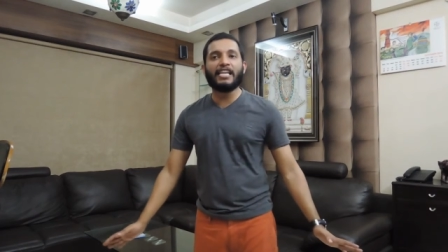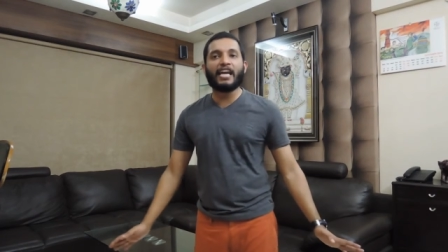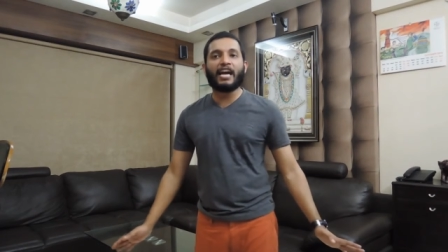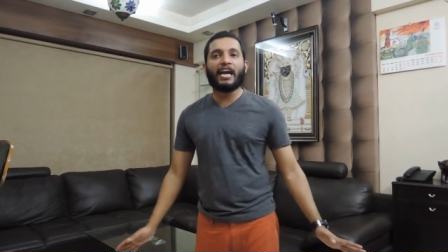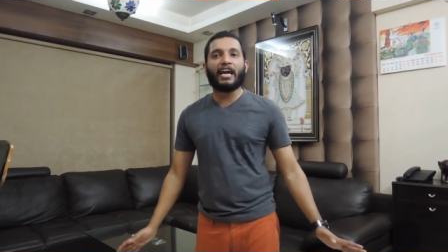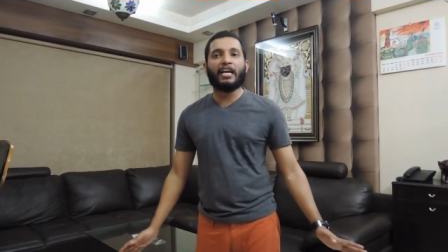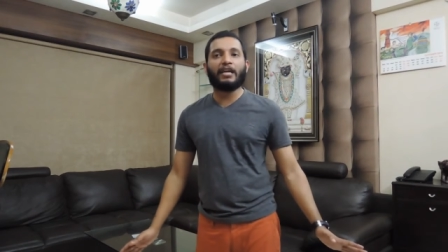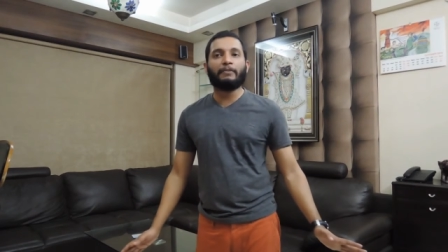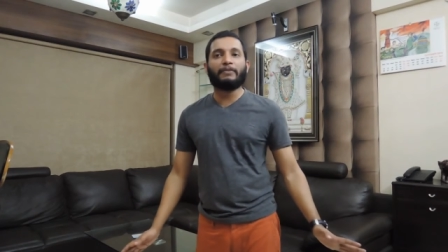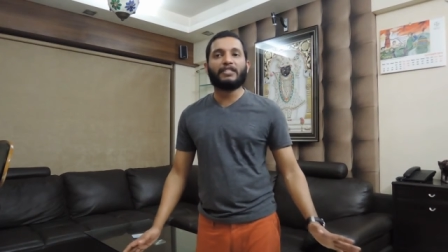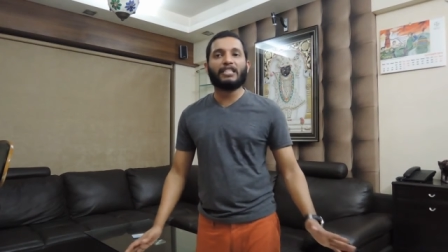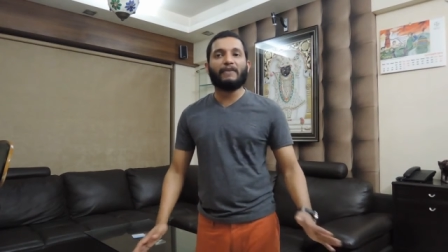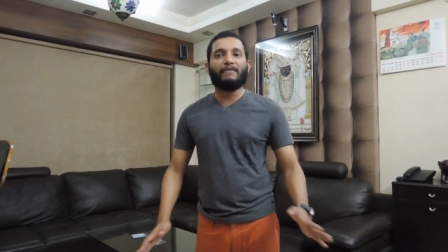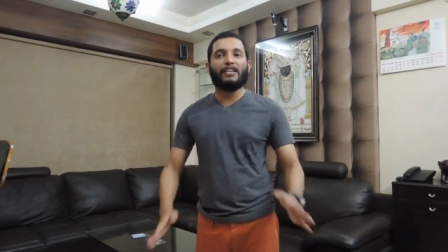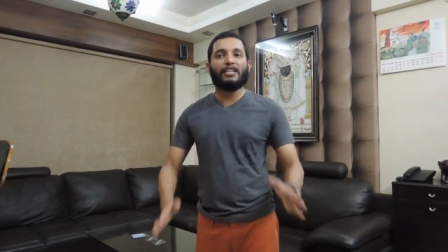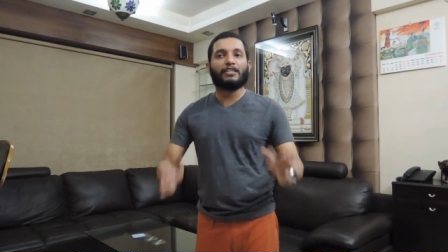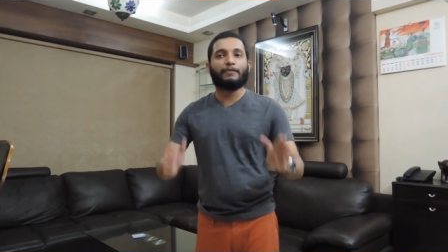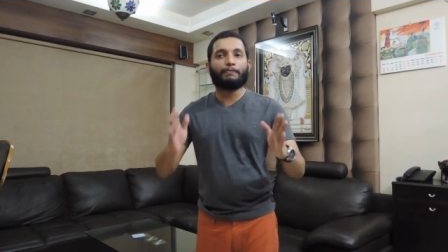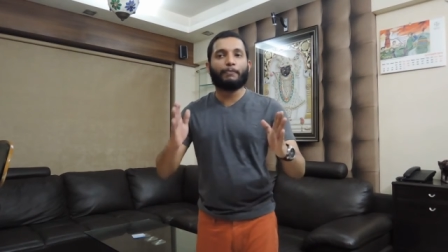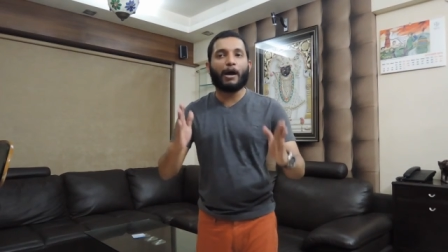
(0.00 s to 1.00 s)
times, they will
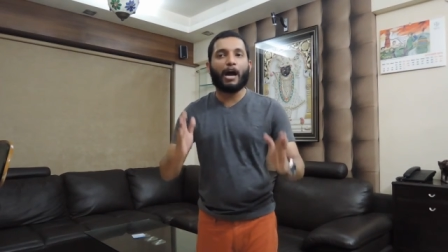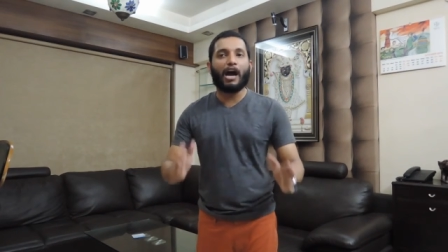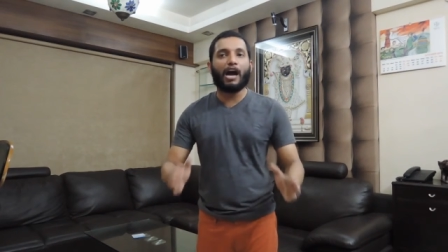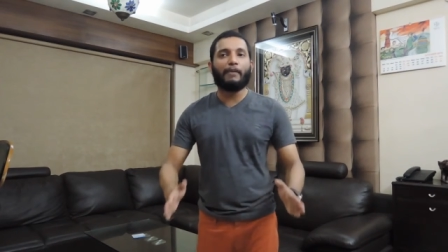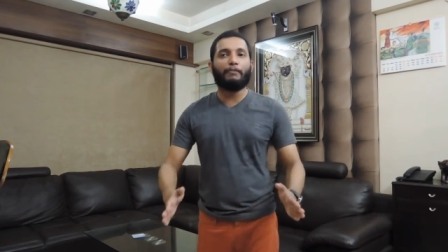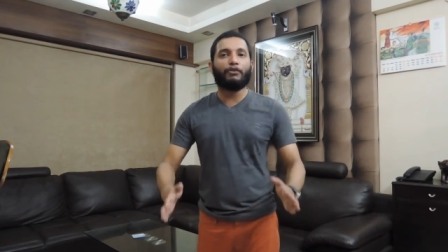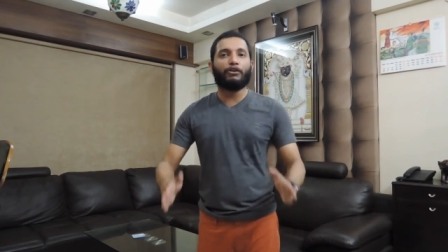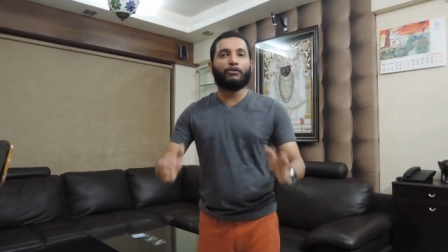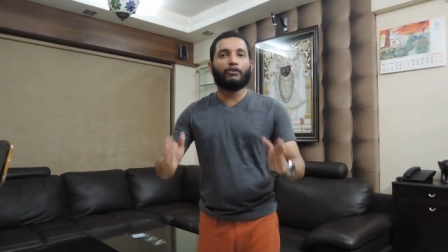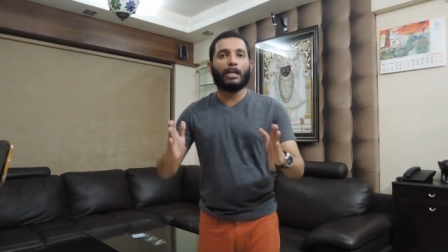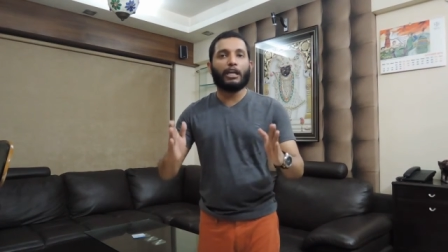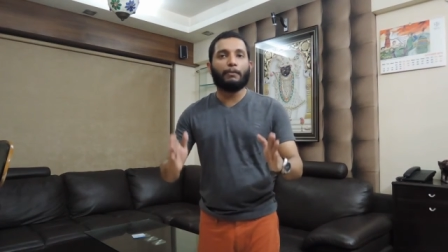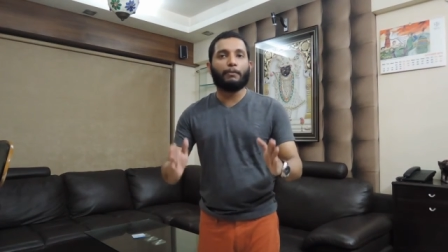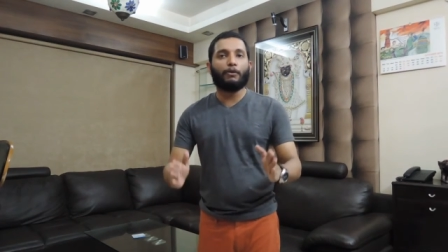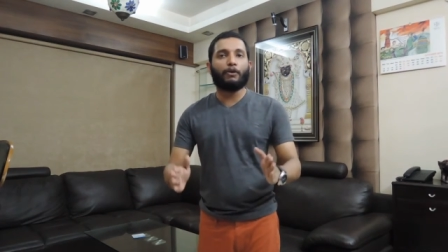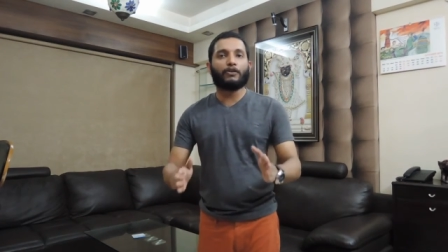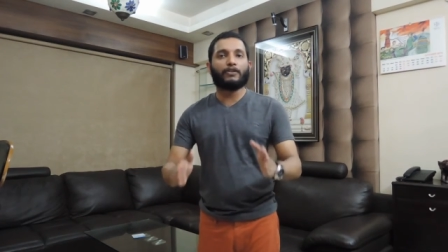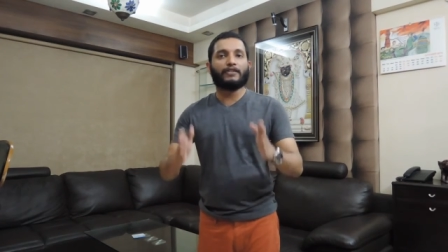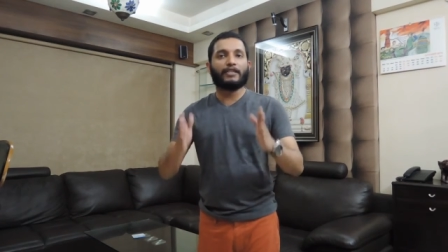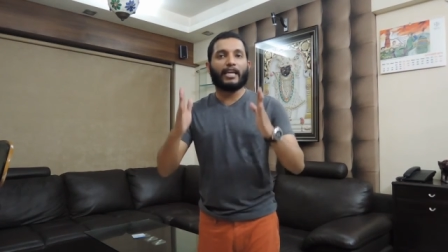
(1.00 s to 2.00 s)
spam your
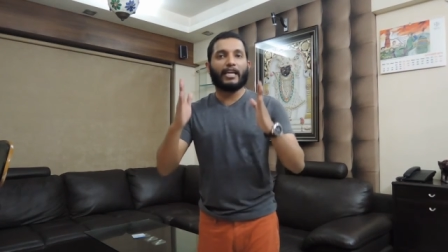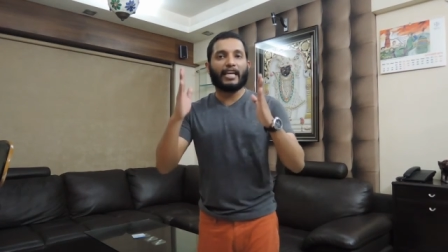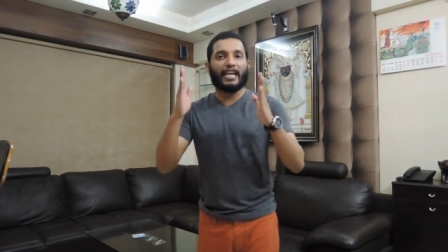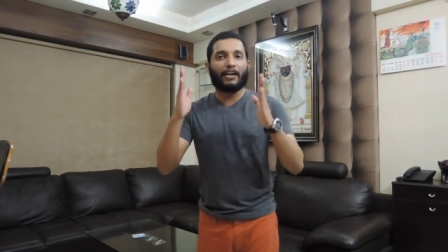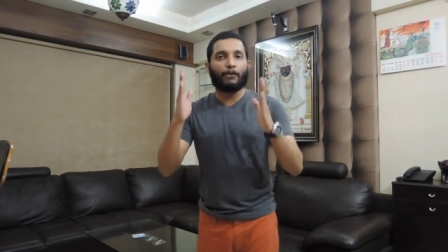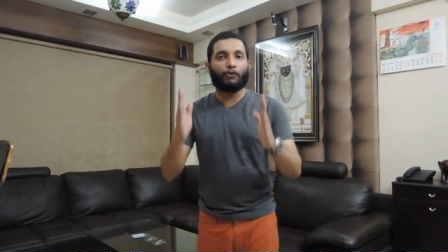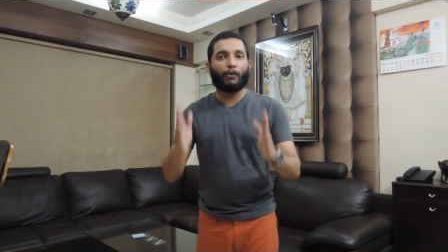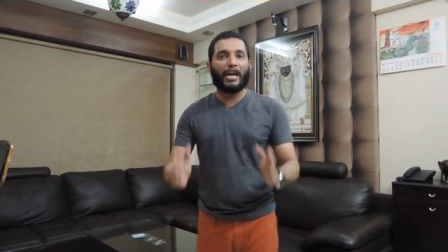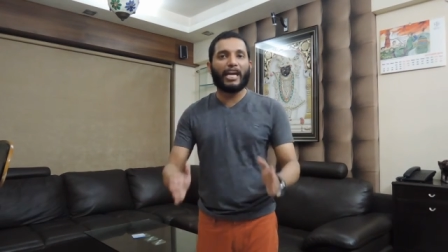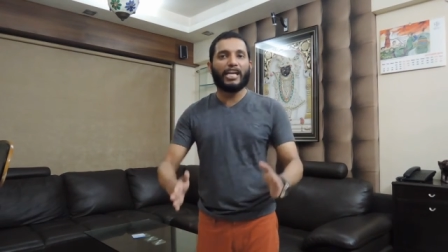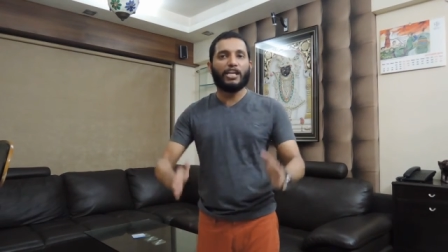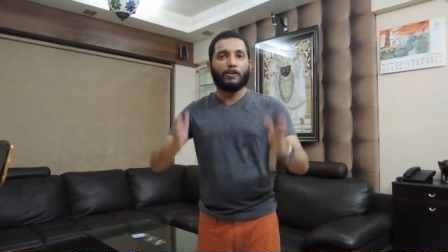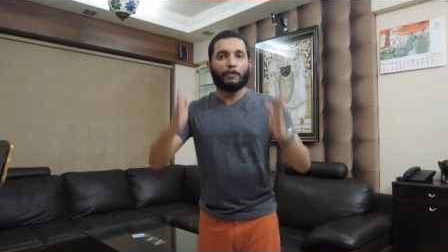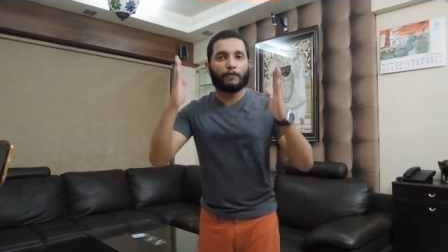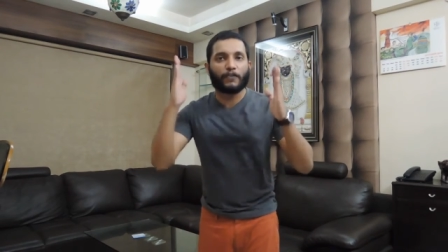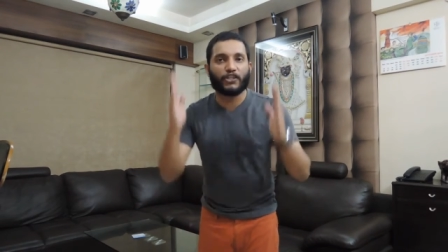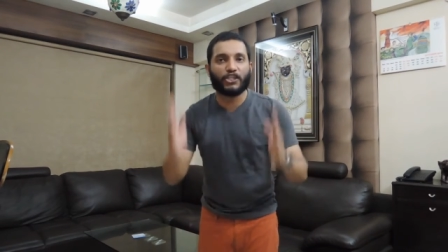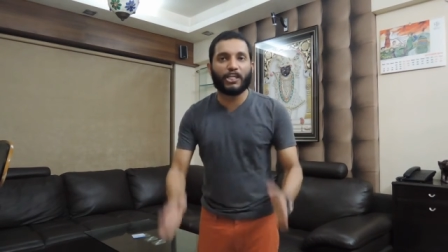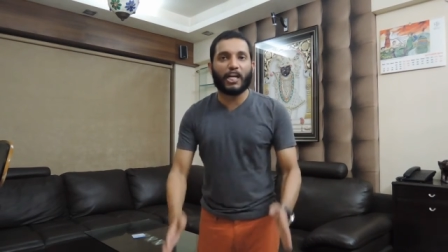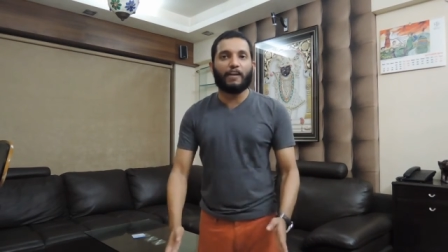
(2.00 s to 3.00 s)
inbox like a rain
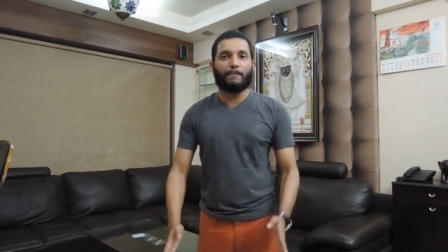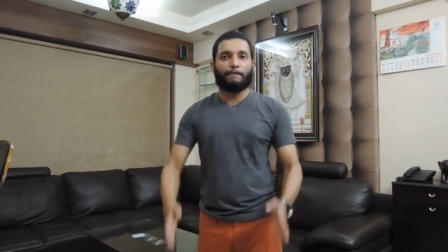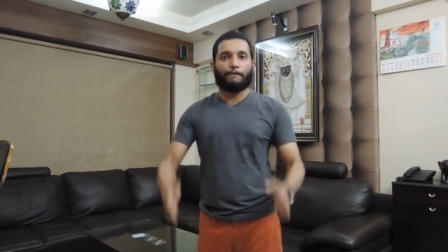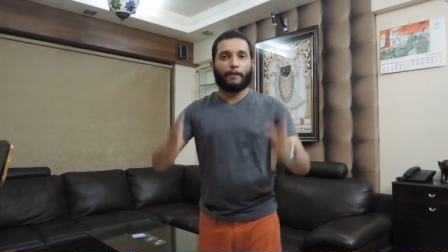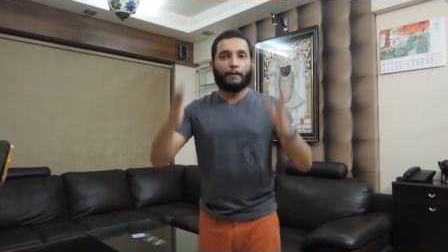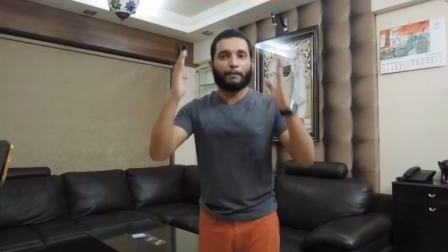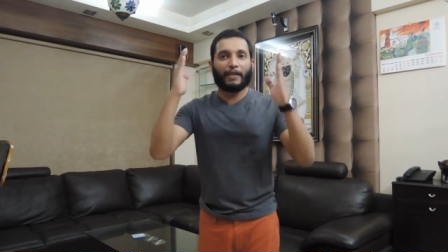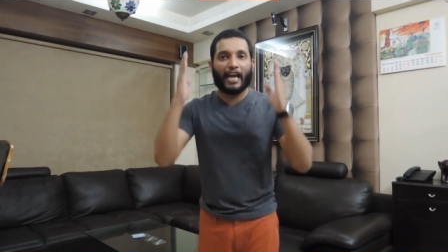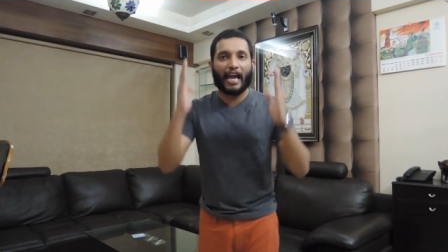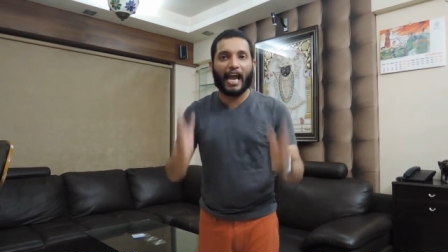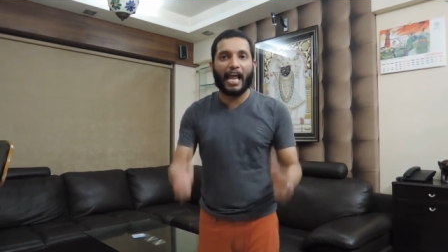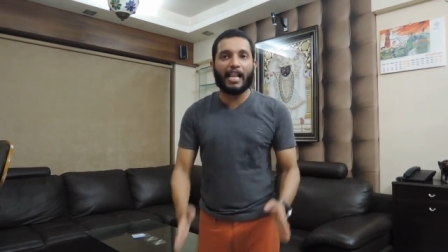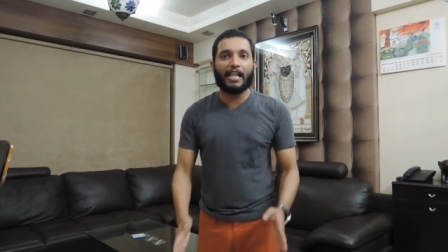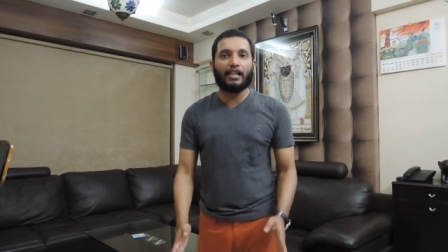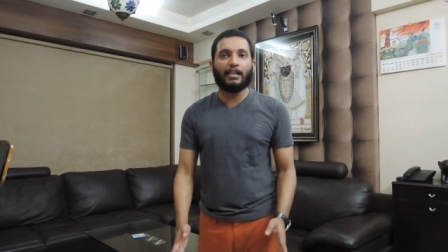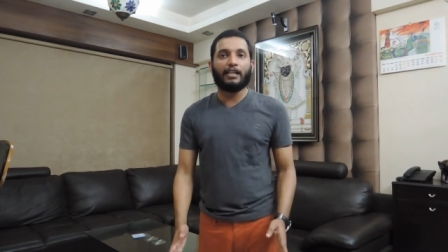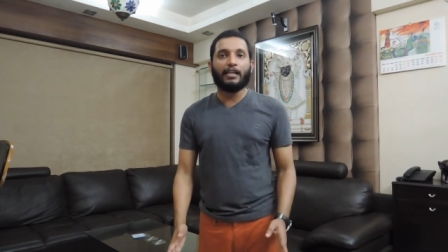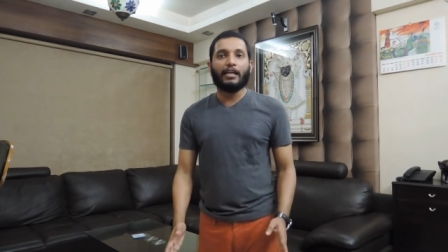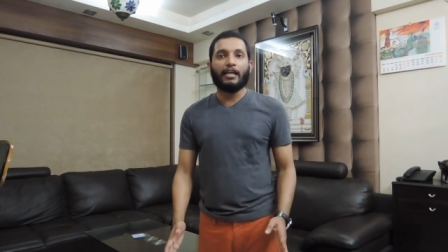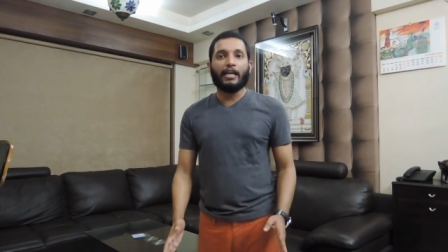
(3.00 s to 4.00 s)
of shit from the hell,